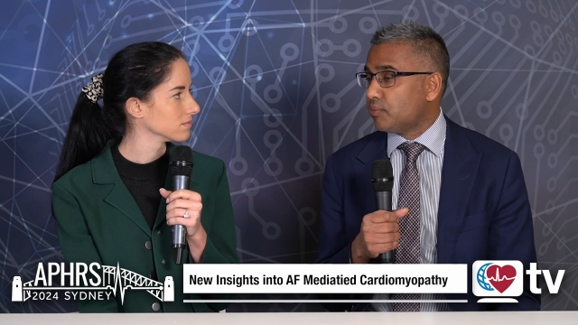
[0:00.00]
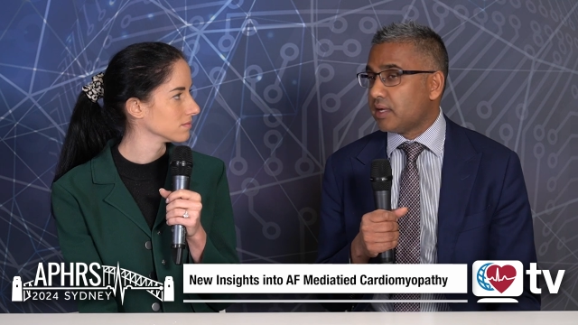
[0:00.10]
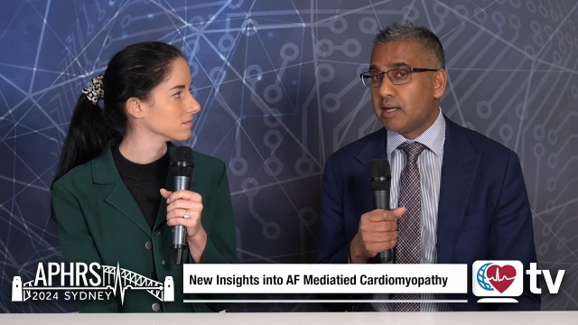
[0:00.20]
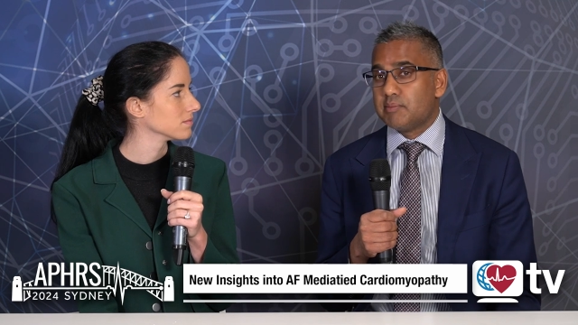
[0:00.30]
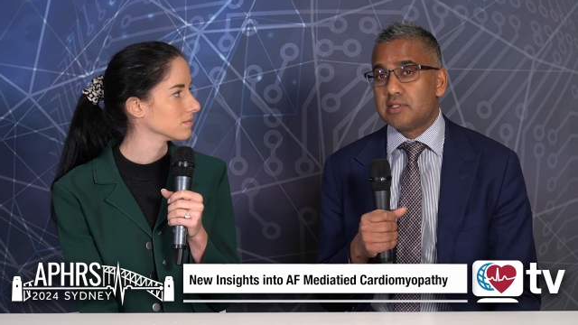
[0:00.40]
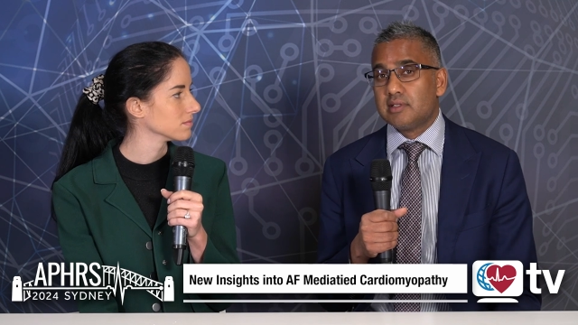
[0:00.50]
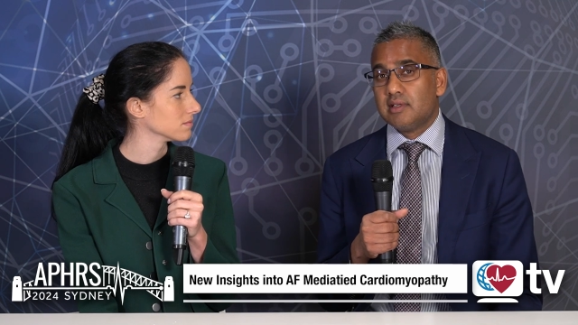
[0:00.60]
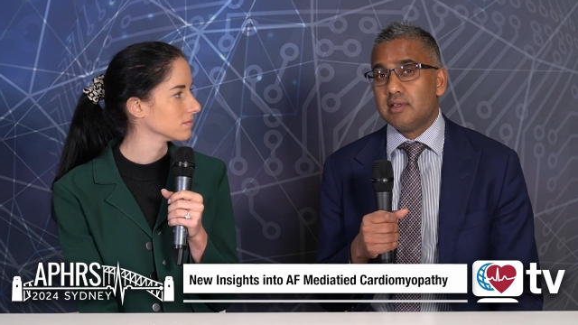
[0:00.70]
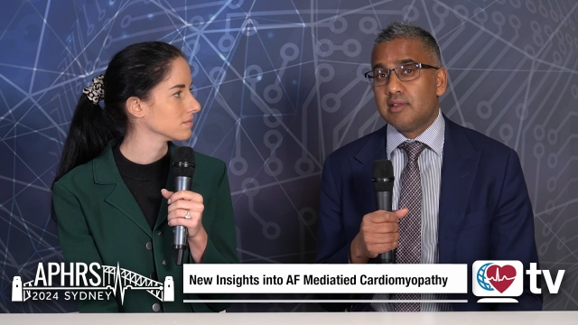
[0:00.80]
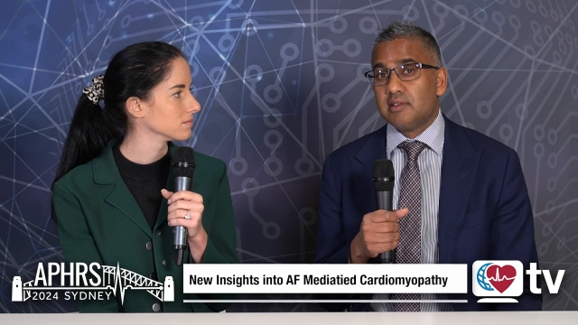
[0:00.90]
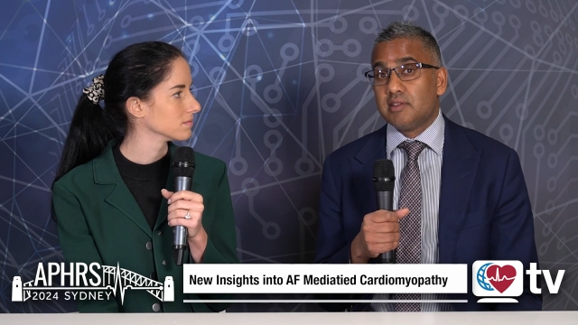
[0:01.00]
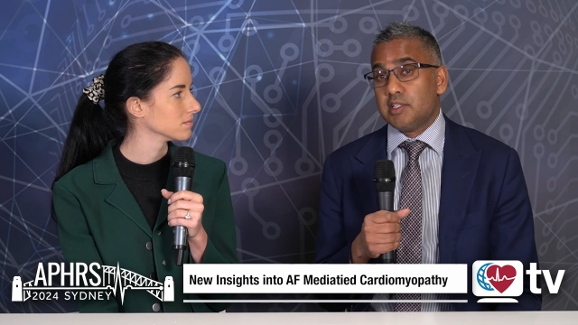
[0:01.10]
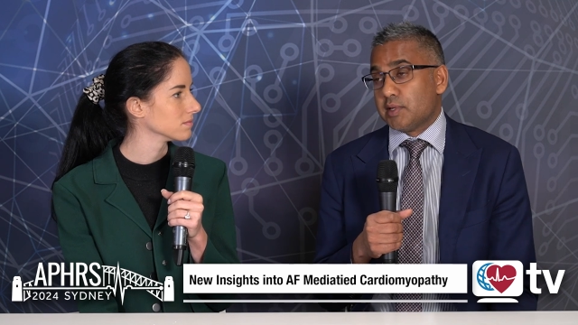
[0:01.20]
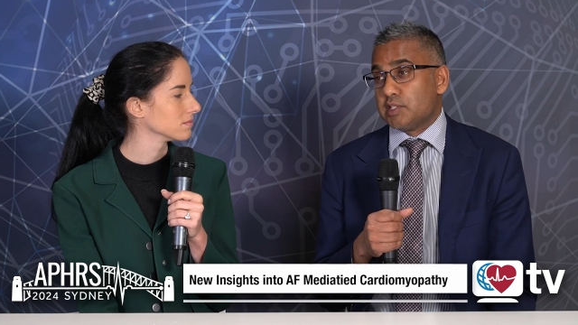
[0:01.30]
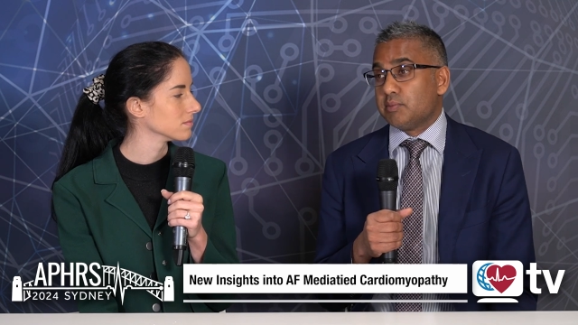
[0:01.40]
Speaker 1: Perhaps
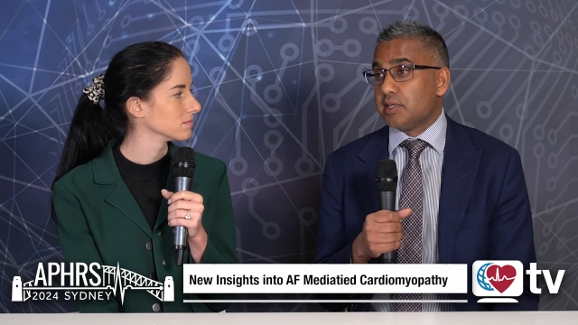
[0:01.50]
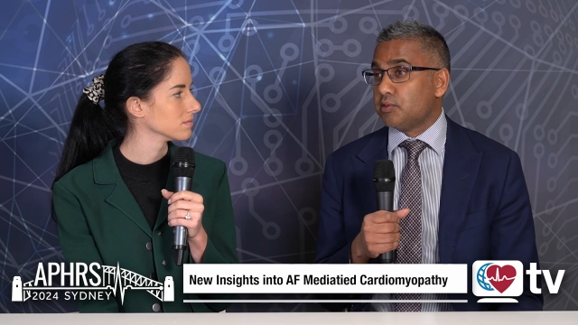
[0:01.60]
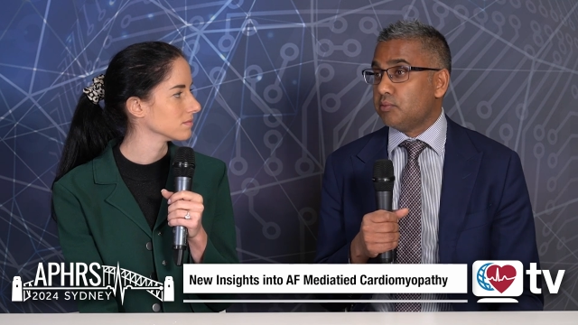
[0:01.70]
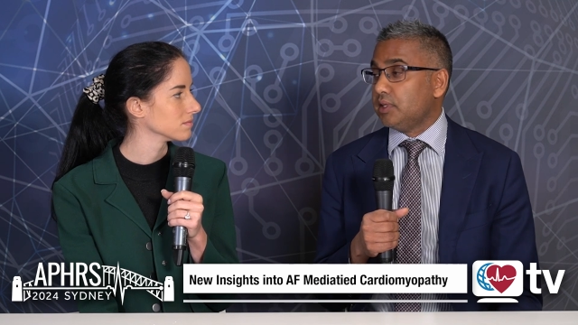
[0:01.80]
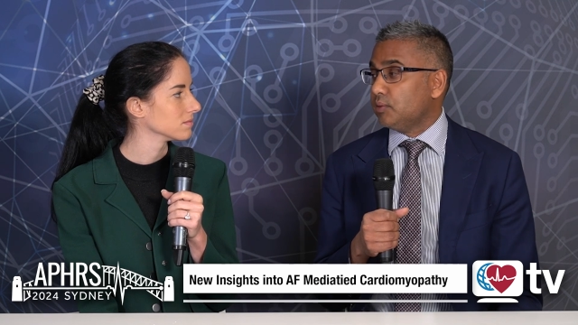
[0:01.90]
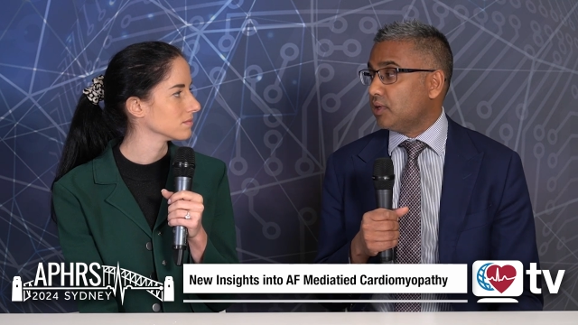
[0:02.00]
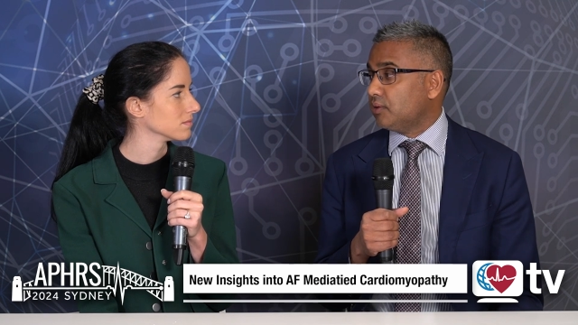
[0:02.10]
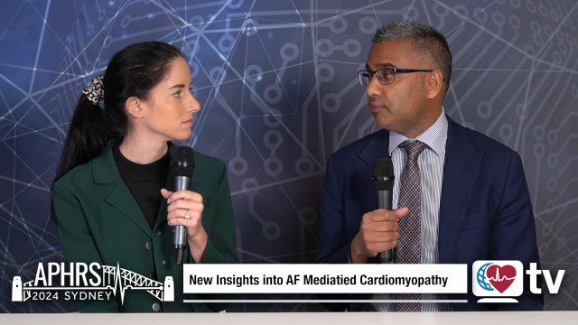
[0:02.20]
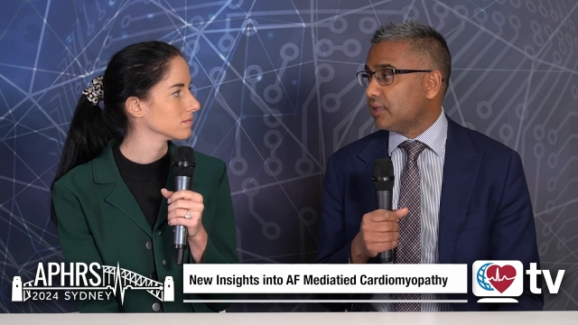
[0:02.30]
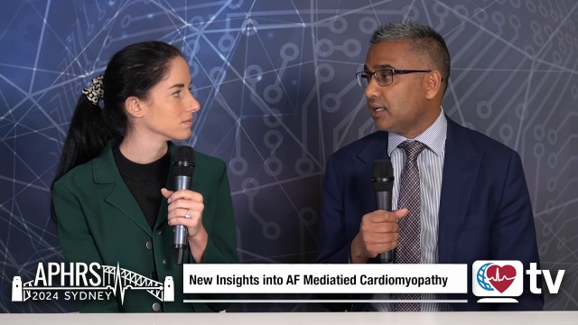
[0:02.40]
these patients might do really well.